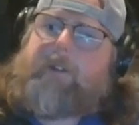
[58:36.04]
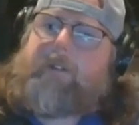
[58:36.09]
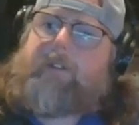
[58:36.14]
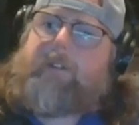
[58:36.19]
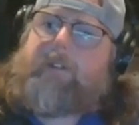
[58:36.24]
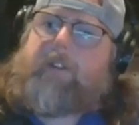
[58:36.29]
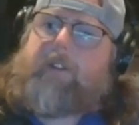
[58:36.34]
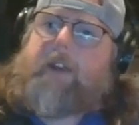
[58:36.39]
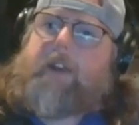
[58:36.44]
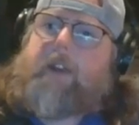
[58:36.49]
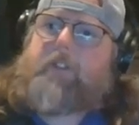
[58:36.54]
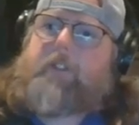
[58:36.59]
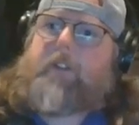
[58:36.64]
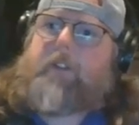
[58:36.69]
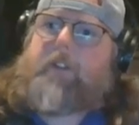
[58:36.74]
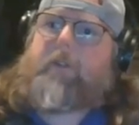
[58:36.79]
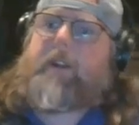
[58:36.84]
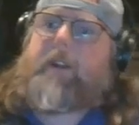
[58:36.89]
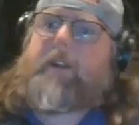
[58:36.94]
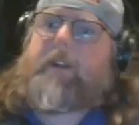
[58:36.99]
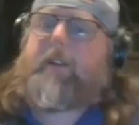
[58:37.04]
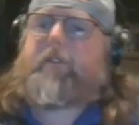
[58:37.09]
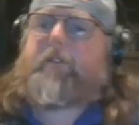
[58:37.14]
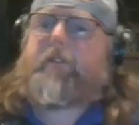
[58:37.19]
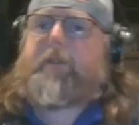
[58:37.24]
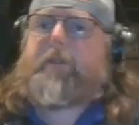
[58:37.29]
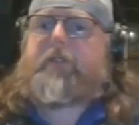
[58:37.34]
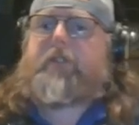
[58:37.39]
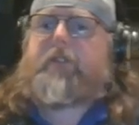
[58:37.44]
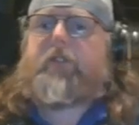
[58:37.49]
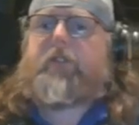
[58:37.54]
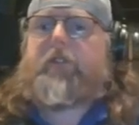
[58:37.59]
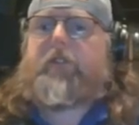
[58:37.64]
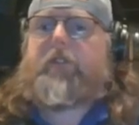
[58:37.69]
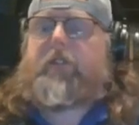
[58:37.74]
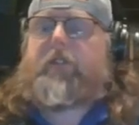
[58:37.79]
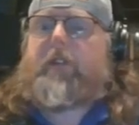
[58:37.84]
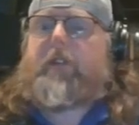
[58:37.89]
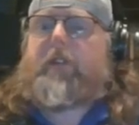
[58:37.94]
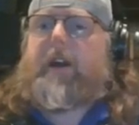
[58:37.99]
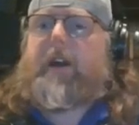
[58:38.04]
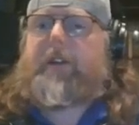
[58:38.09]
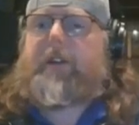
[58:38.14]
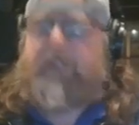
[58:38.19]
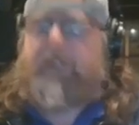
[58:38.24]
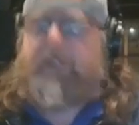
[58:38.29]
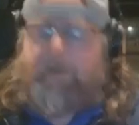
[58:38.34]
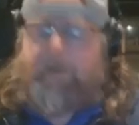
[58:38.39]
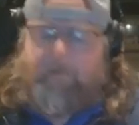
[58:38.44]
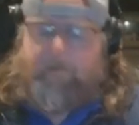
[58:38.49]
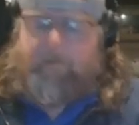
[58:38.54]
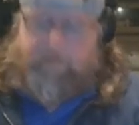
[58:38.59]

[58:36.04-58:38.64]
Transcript: sack generating specialist, you're on a team.